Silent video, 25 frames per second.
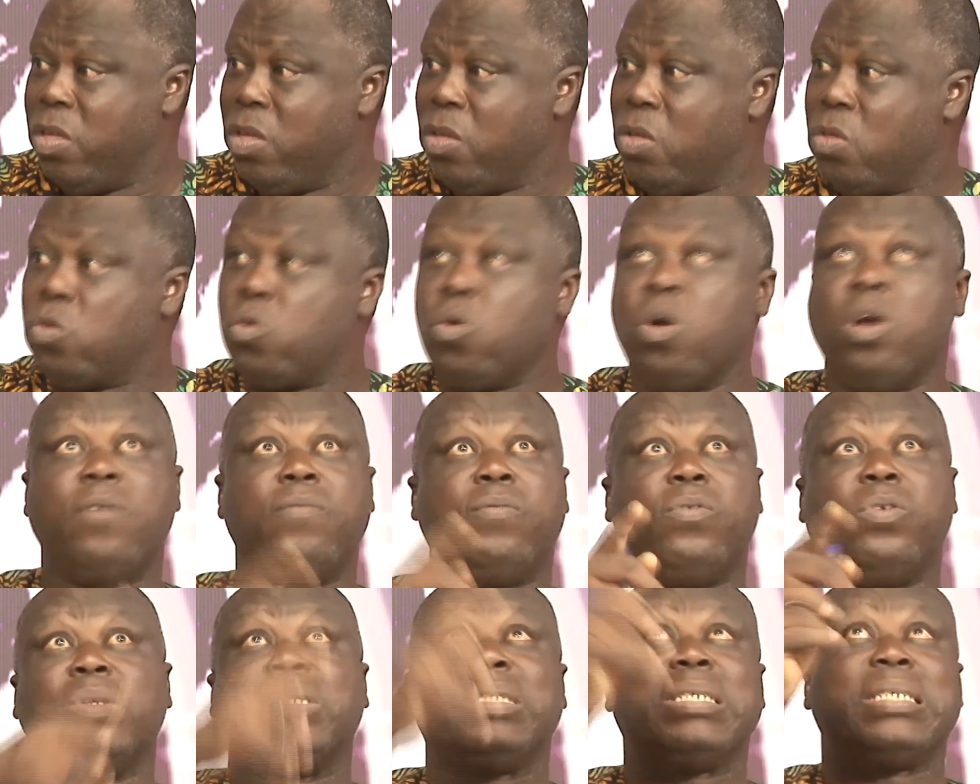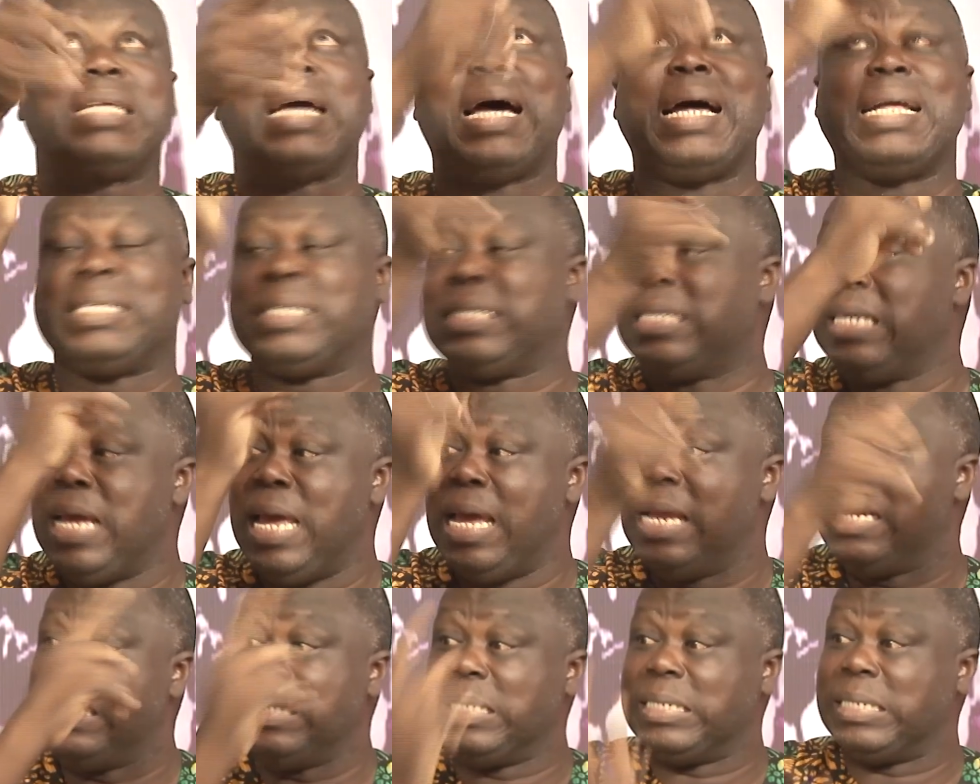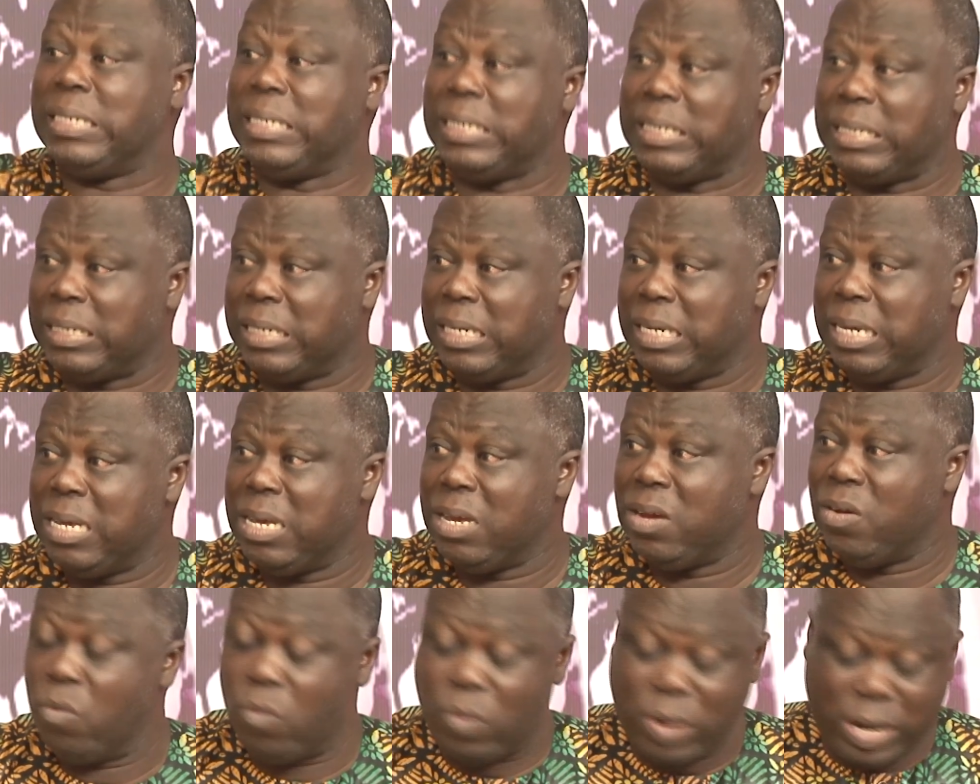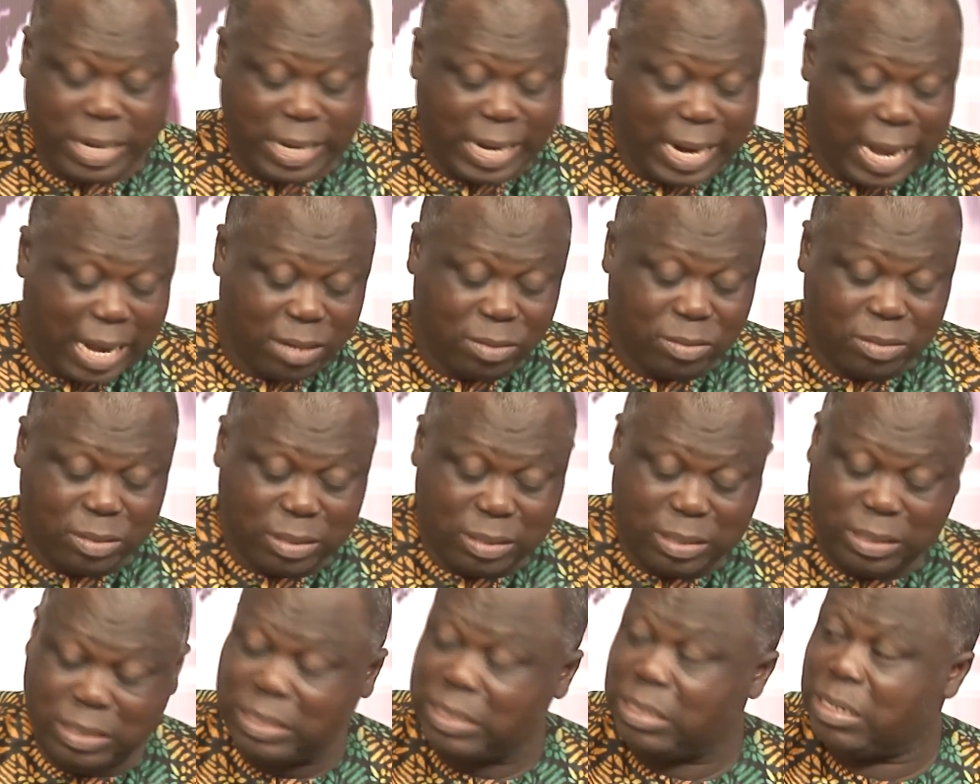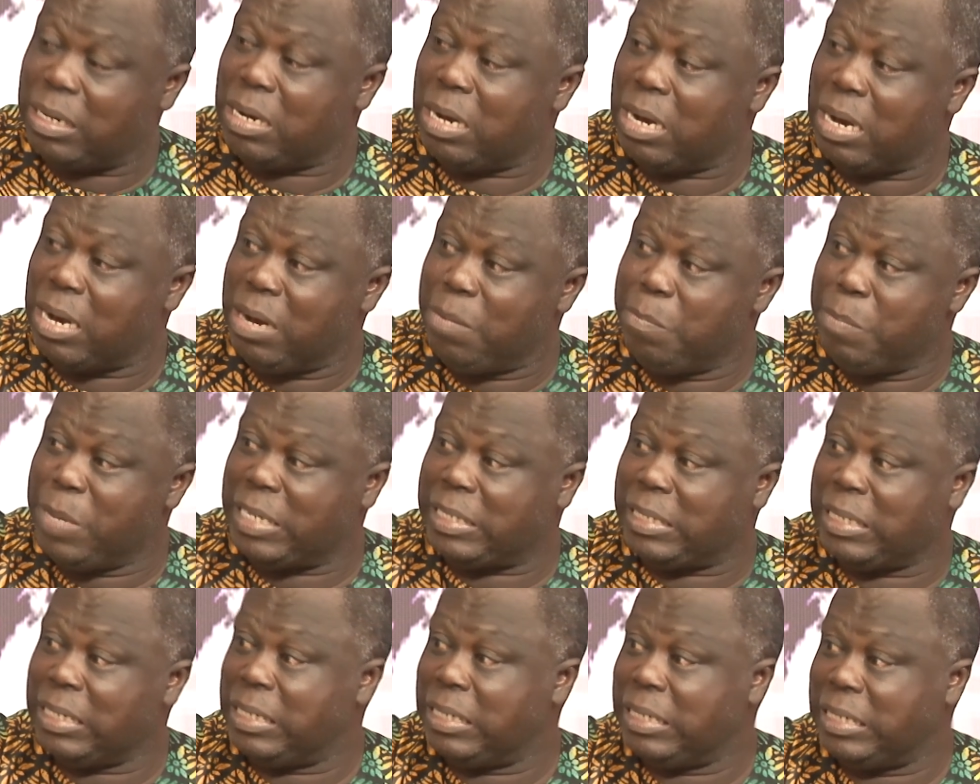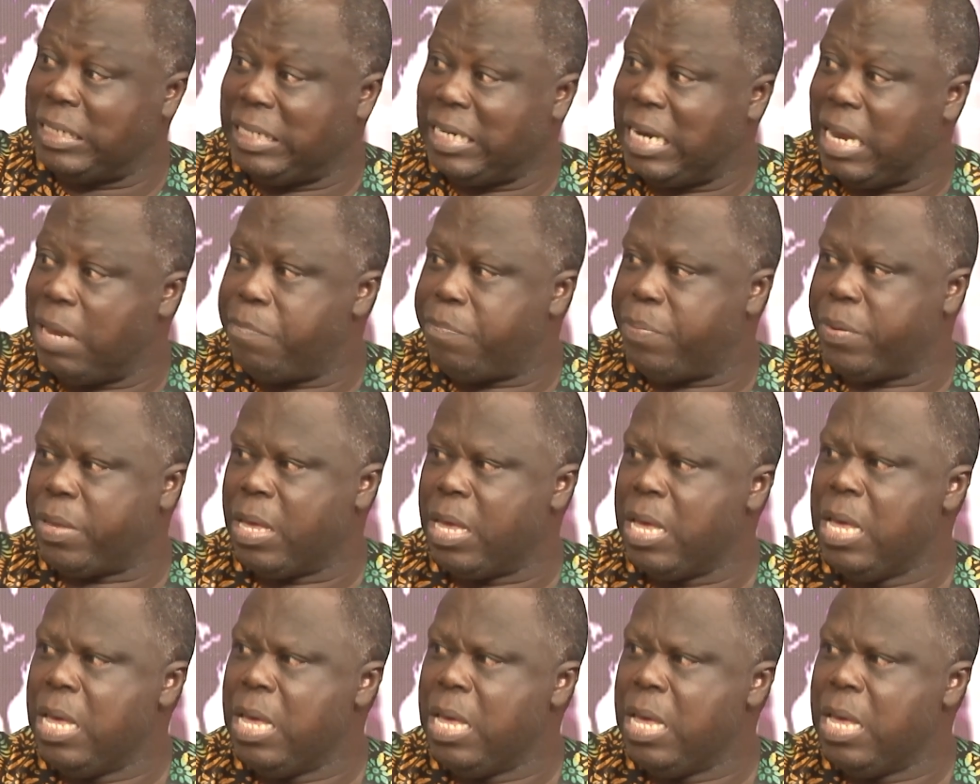to even start anything without meeting the GMP.